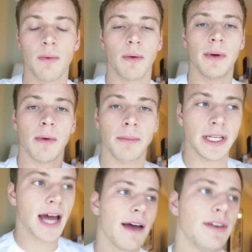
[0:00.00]
where we will be
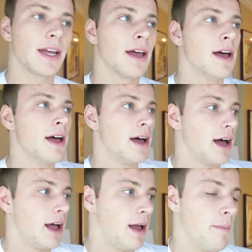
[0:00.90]
diving
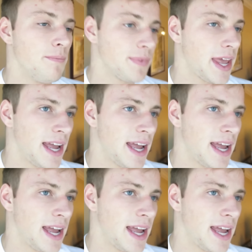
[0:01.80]
um,